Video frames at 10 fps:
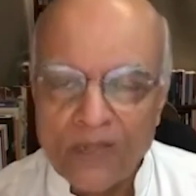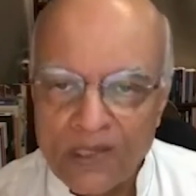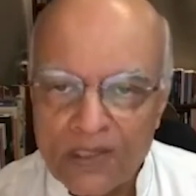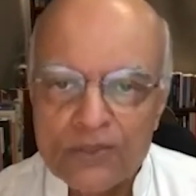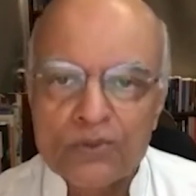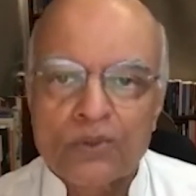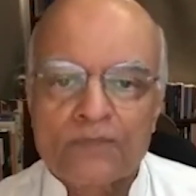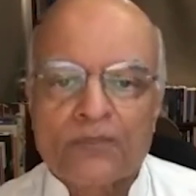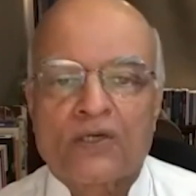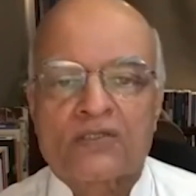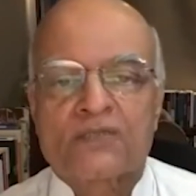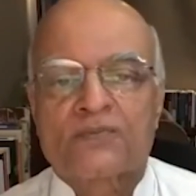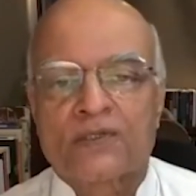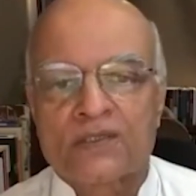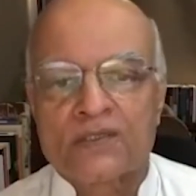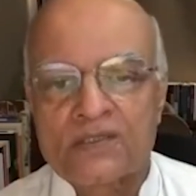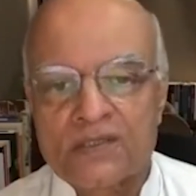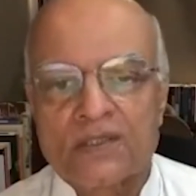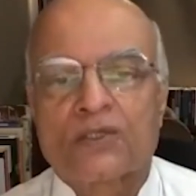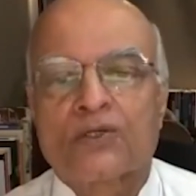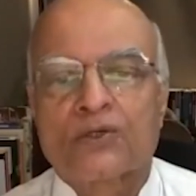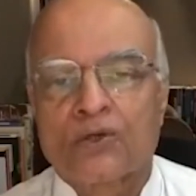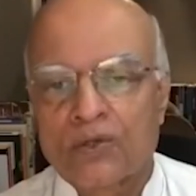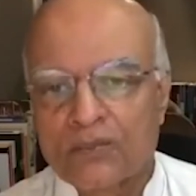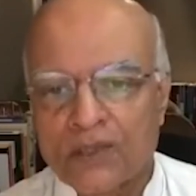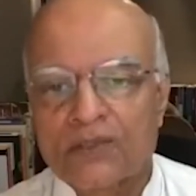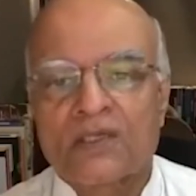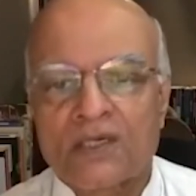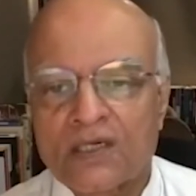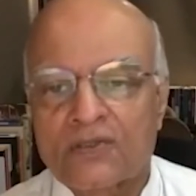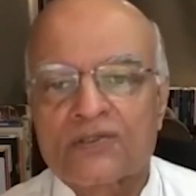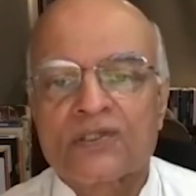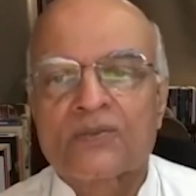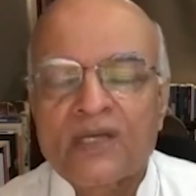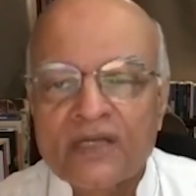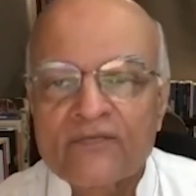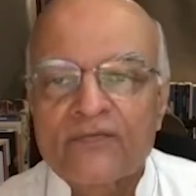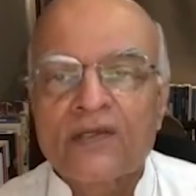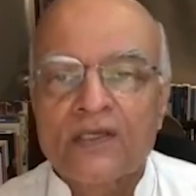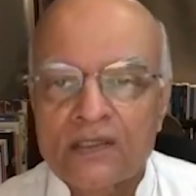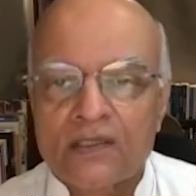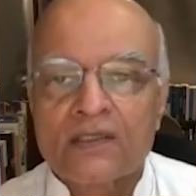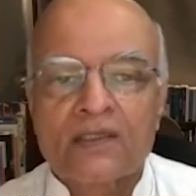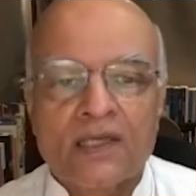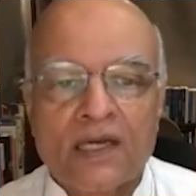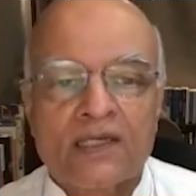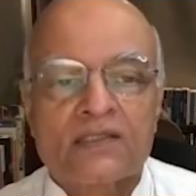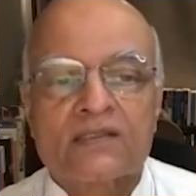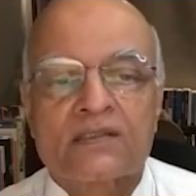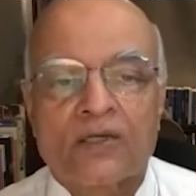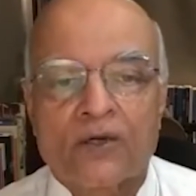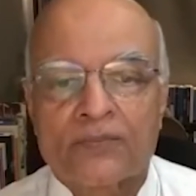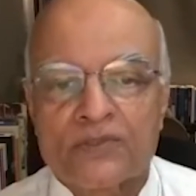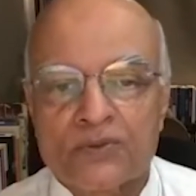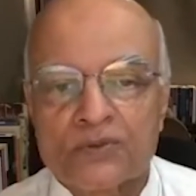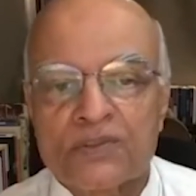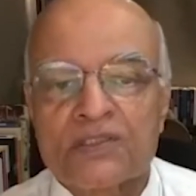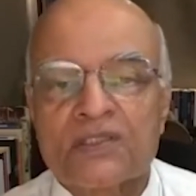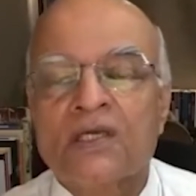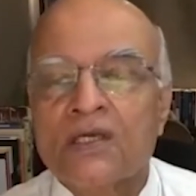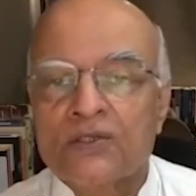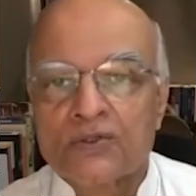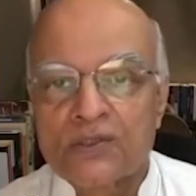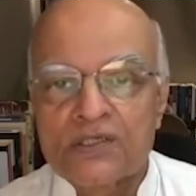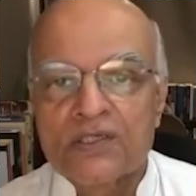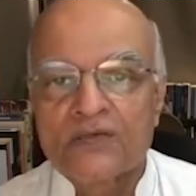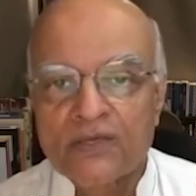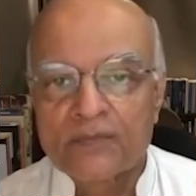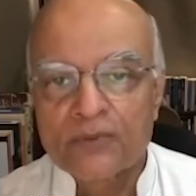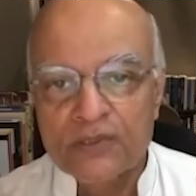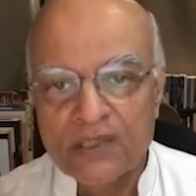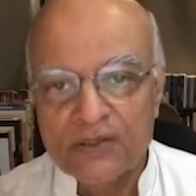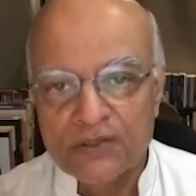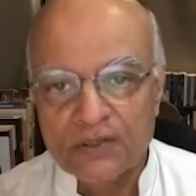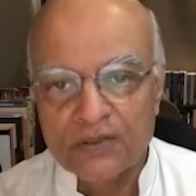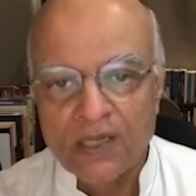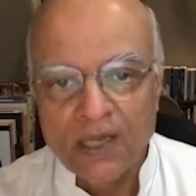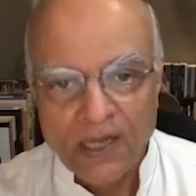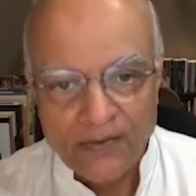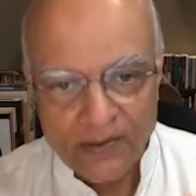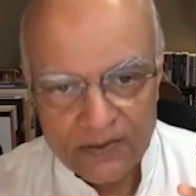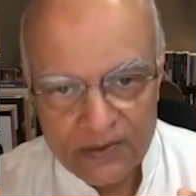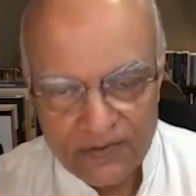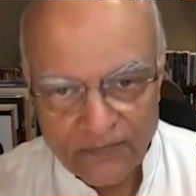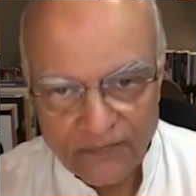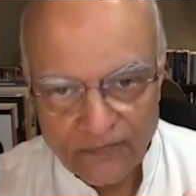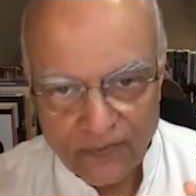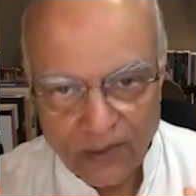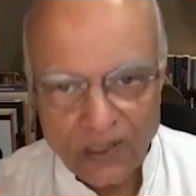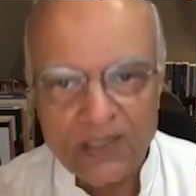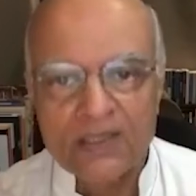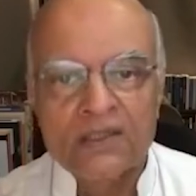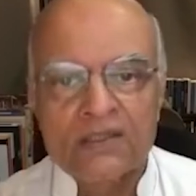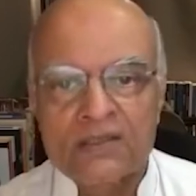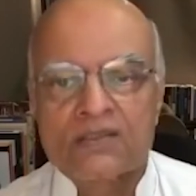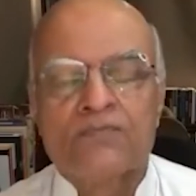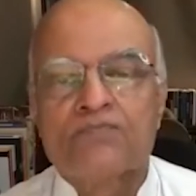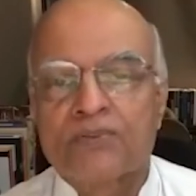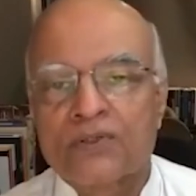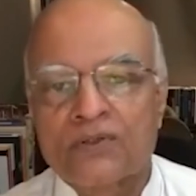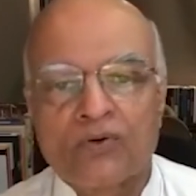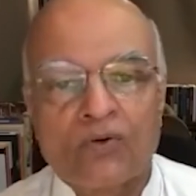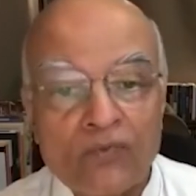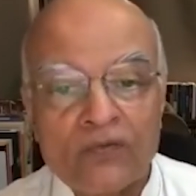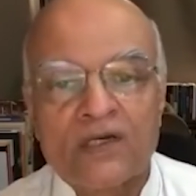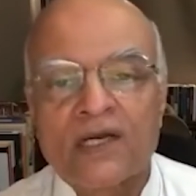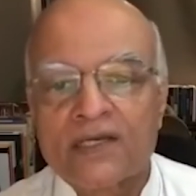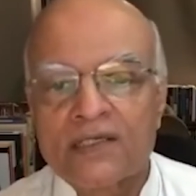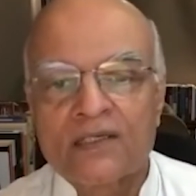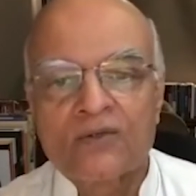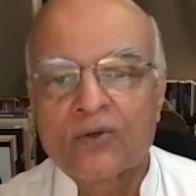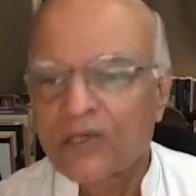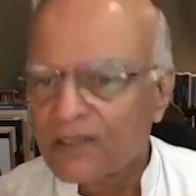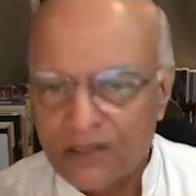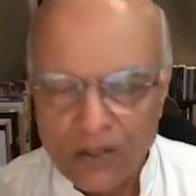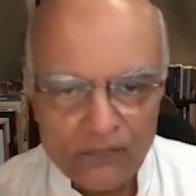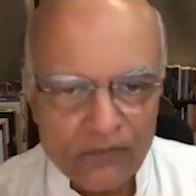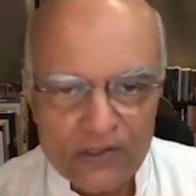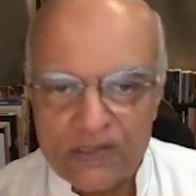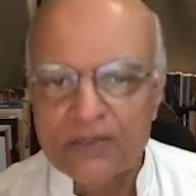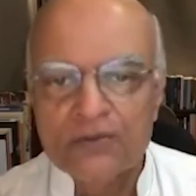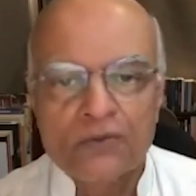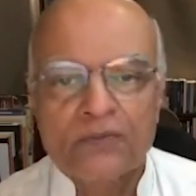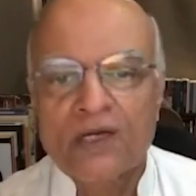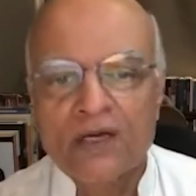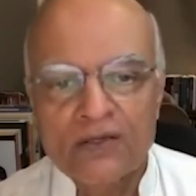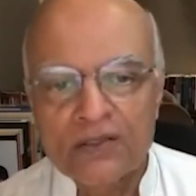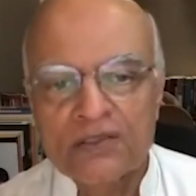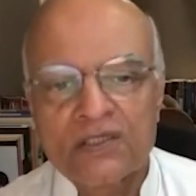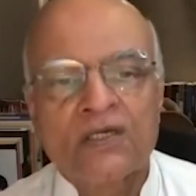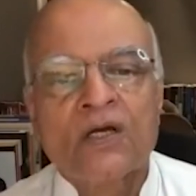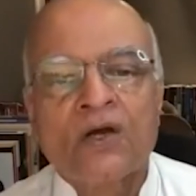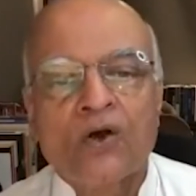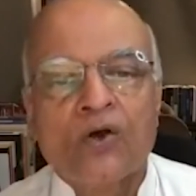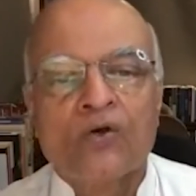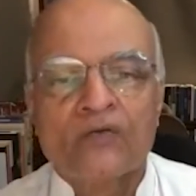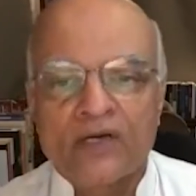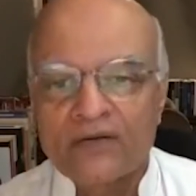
into a prosperous, secure, modern country where every Indian has the opportunity to achieve their potential. And that was a clear, simple, overriding goal. And it obviously took priority over